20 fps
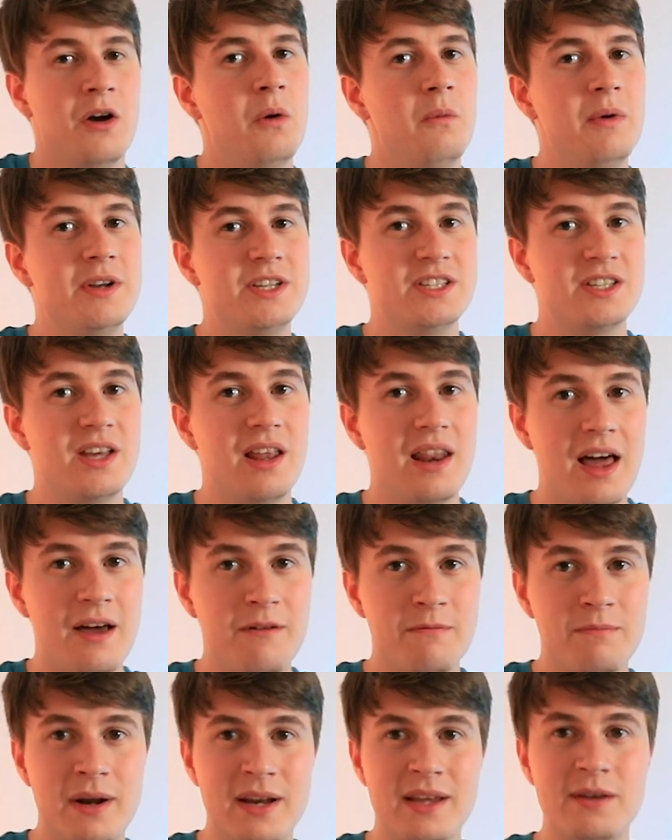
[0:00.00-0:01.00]
which is a
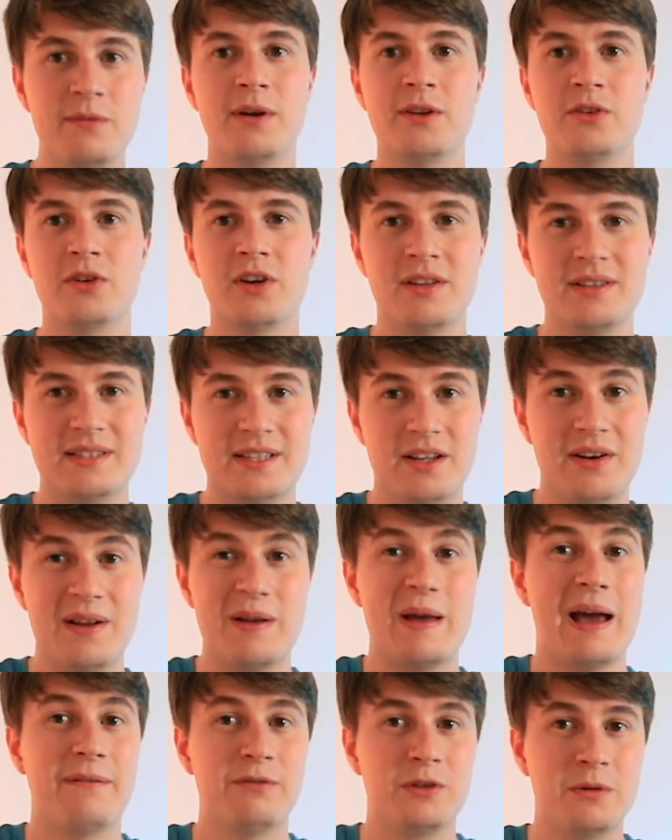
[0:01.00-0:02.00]
lot of money when you consider
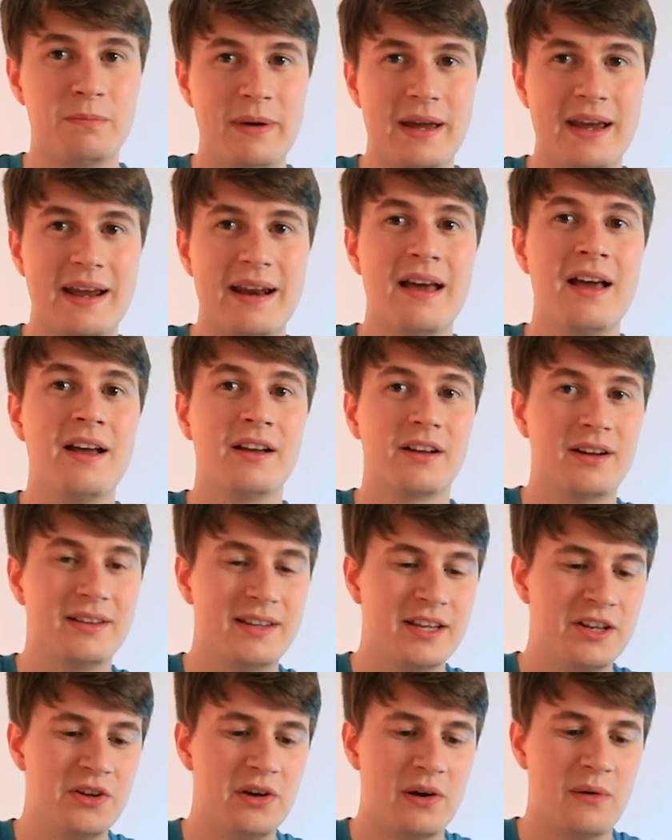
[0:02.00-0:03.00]
you have to pay it
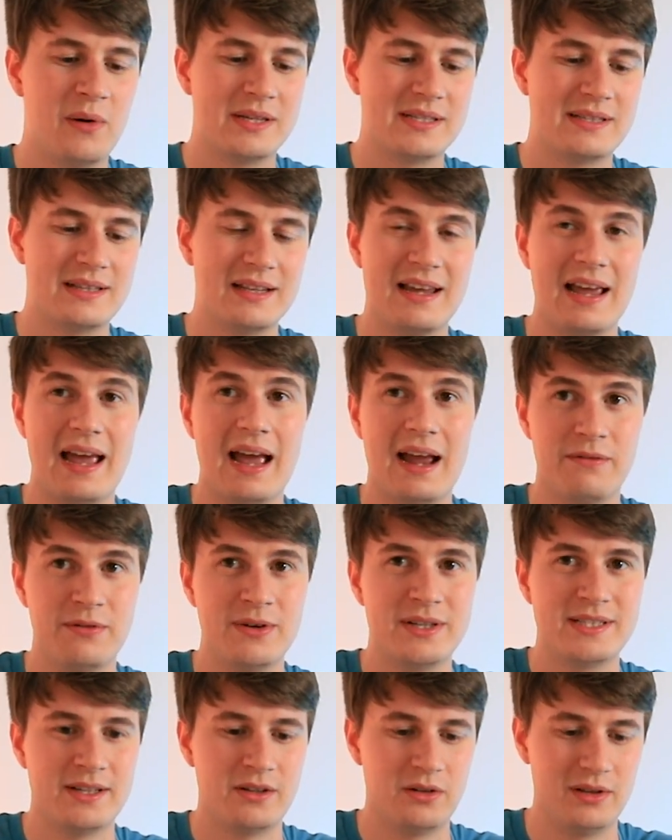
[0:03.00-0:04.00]
continuously
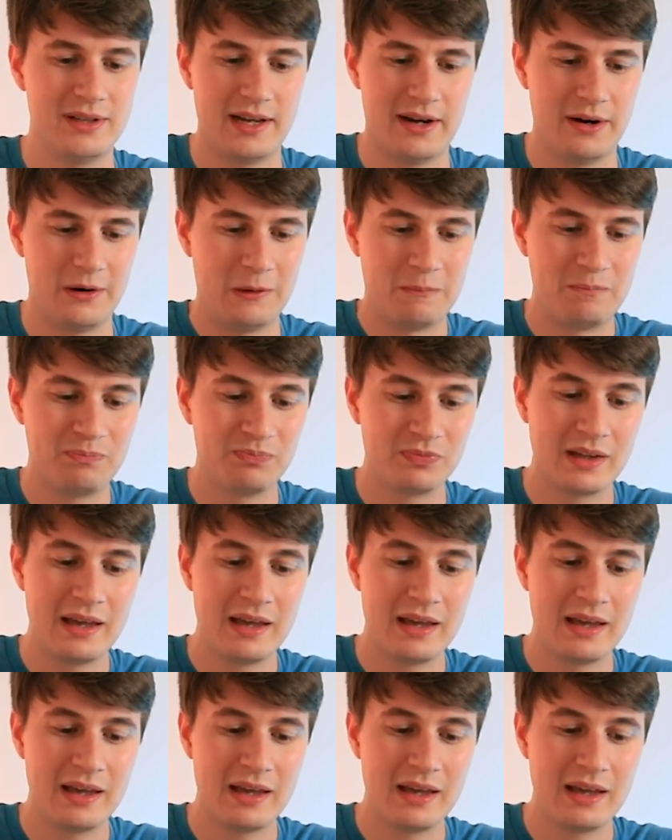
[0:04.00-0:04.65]
every single year.